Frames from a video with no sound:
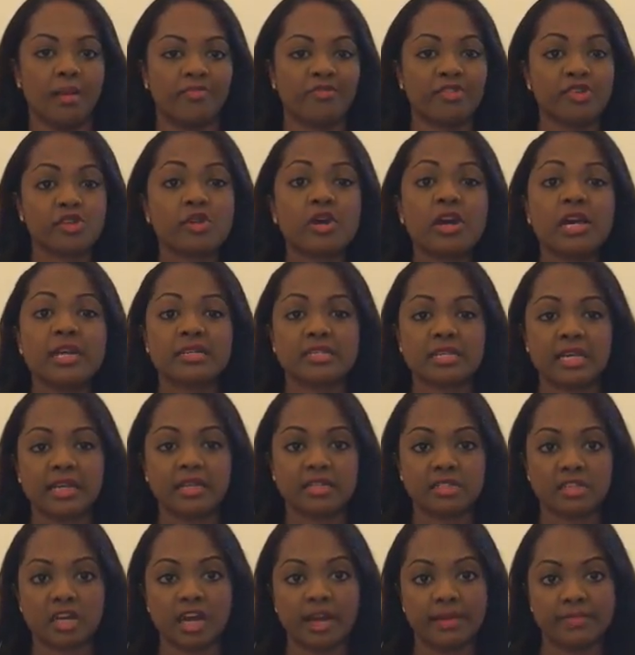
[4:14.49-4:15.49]
for drier
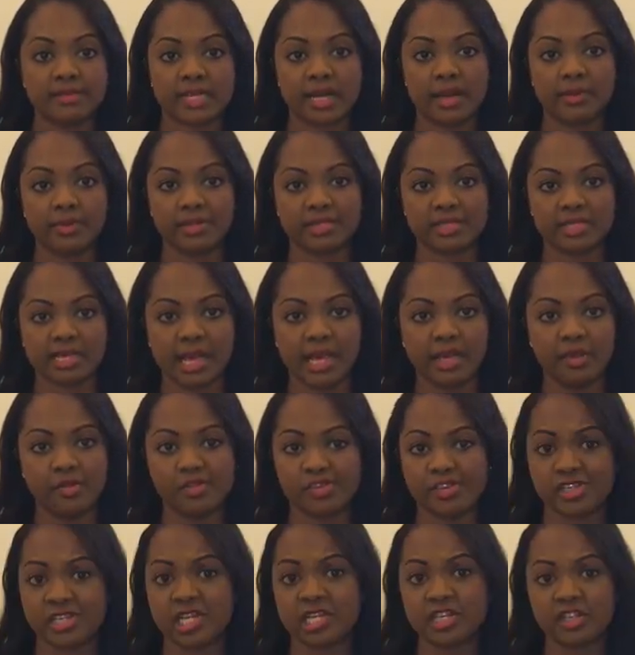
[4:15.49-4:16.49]
skin types, I would say
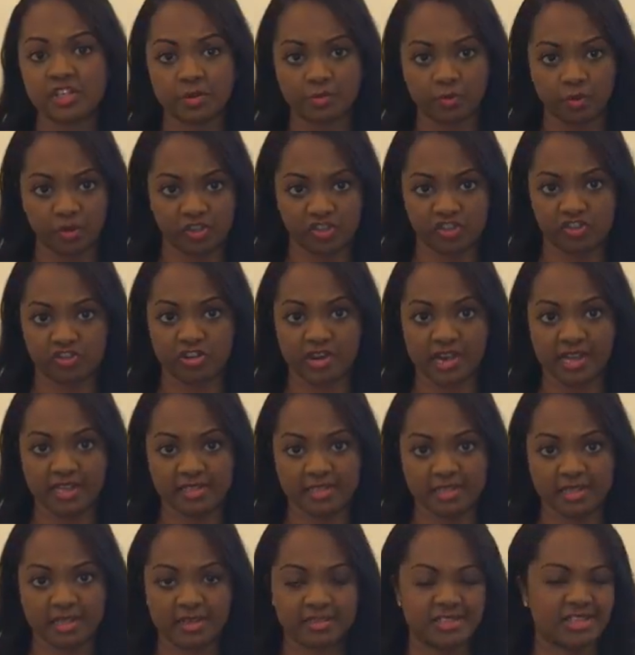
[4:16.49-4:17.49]
use a tinted
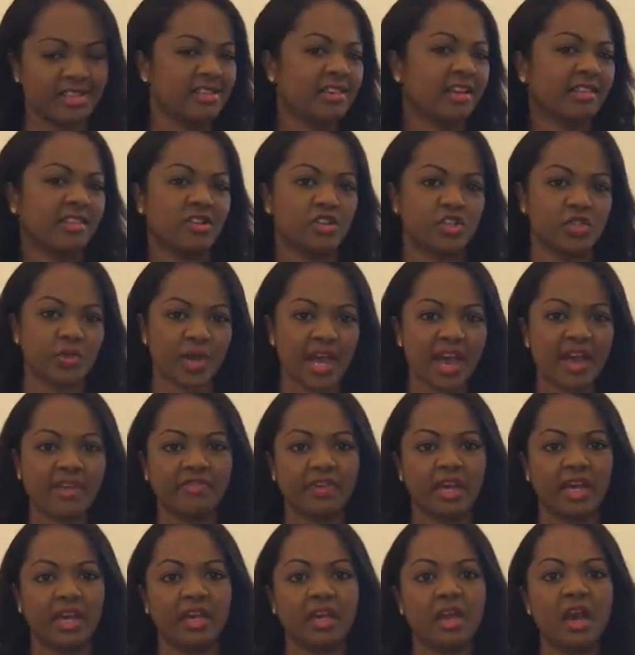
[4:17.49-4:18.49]
moisturizer, so nothing too
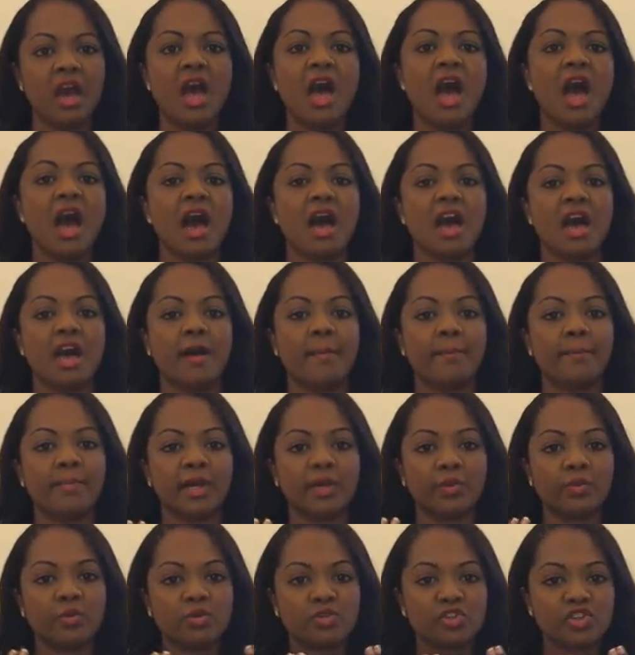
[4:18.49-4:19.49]
heavy,
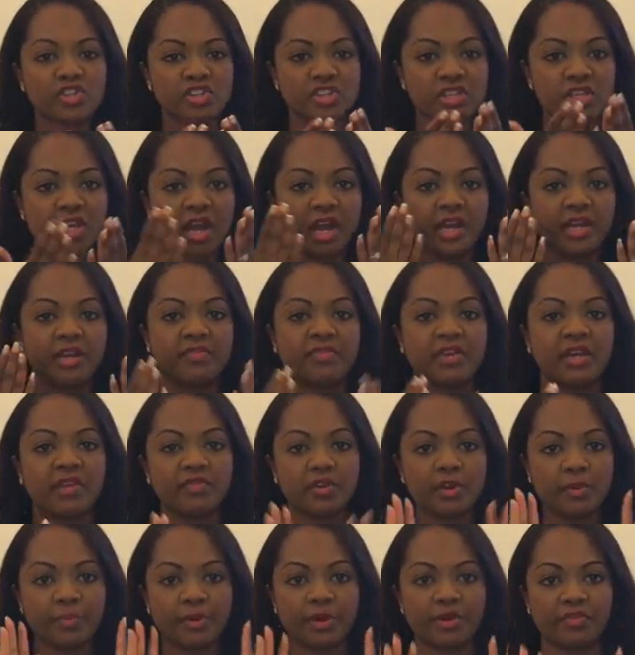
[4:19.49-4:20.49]
but it will just kind of give
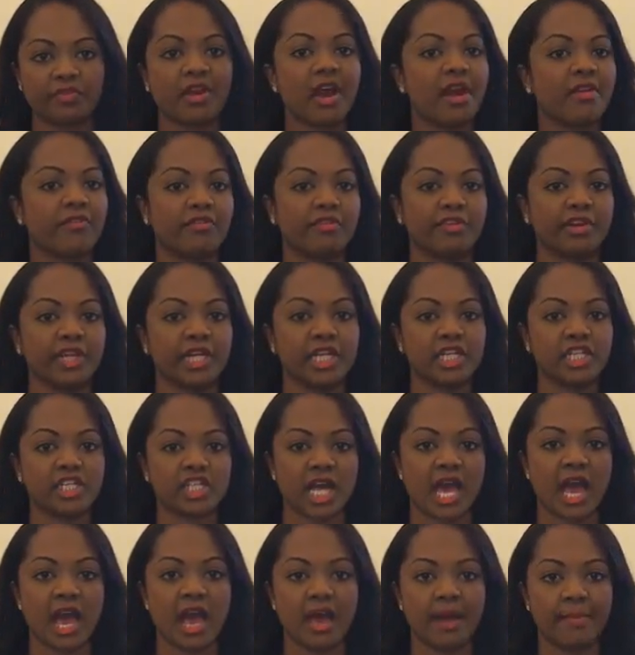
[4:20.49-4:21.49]
you a bit of
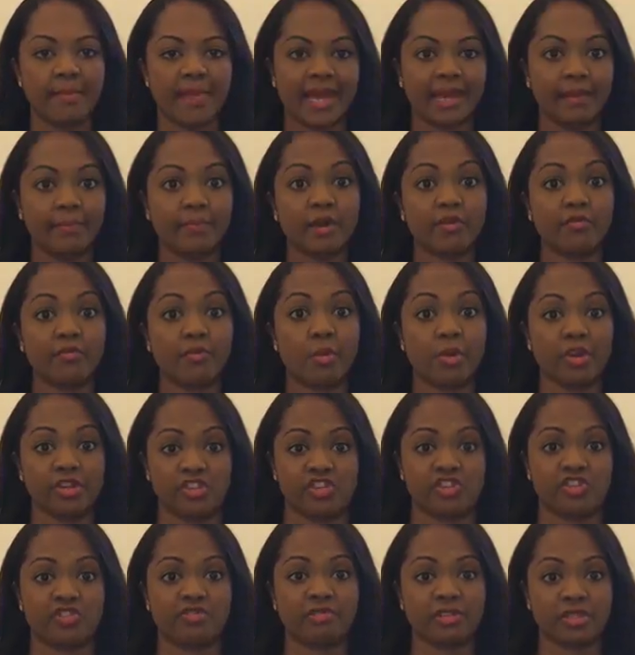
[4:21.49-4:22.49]
coverage and a bit of
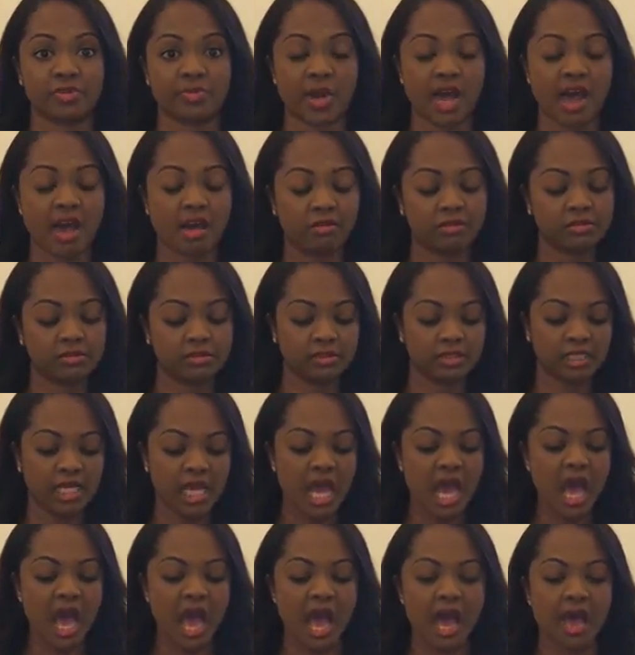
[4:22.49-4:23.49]
moisture as well.
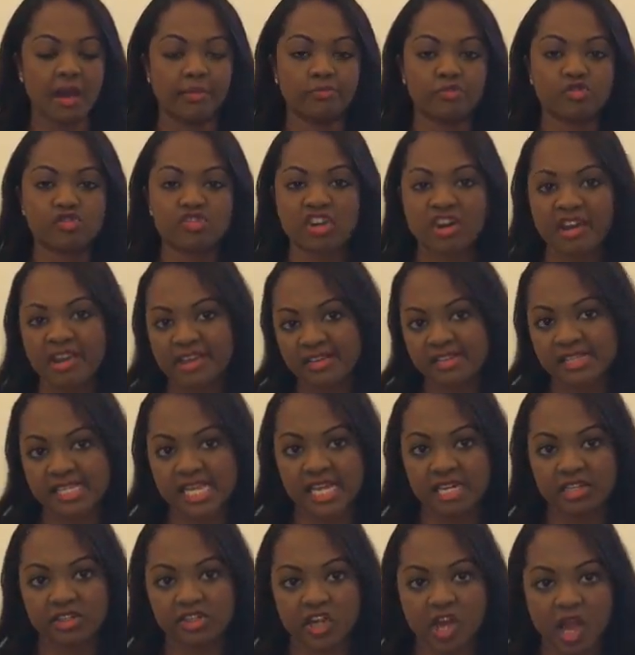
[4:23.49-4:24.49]
Drier
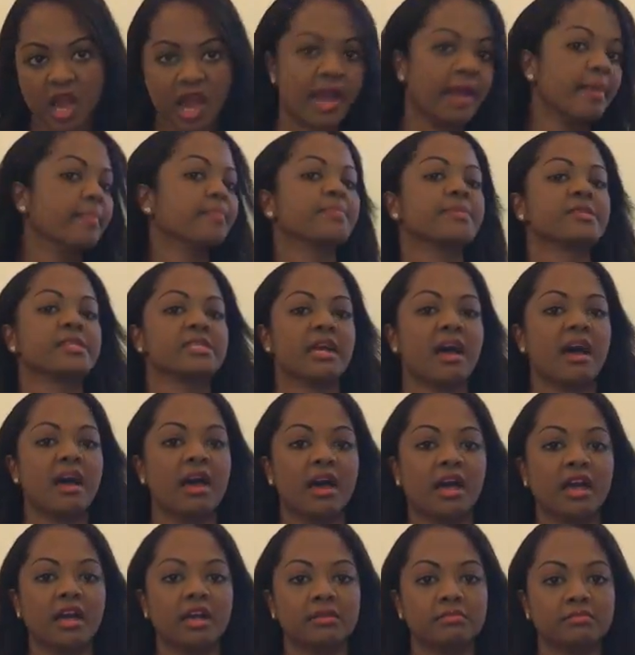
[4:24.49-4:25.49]
skin types,
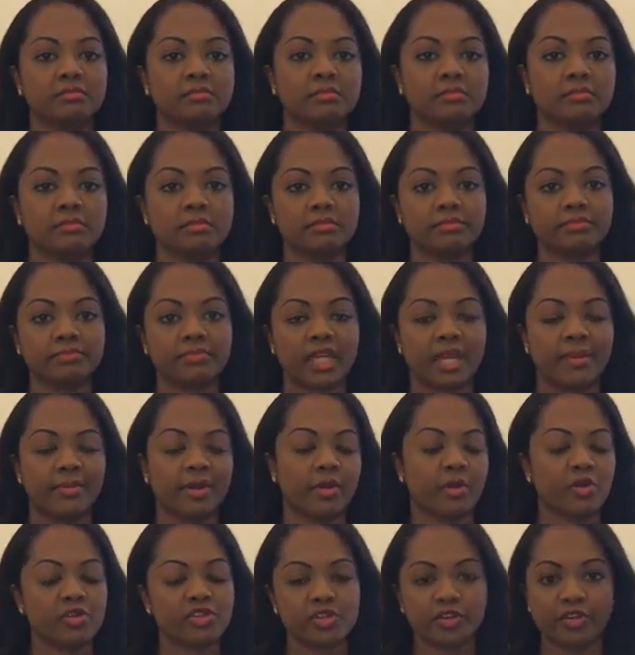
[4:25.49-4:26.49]

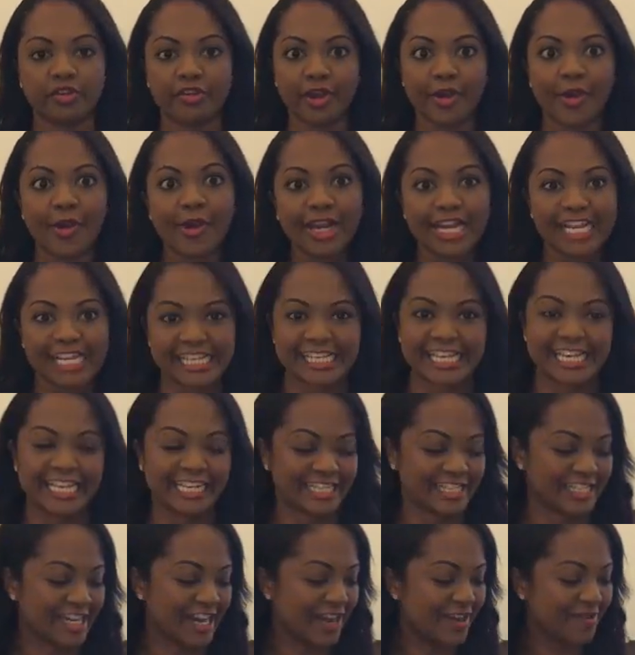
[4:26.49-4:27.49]
oily
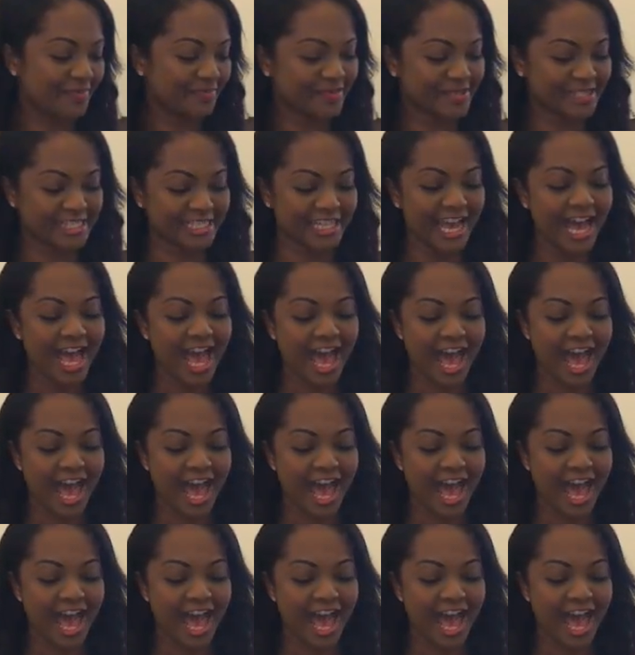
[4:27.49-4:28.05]
skin types,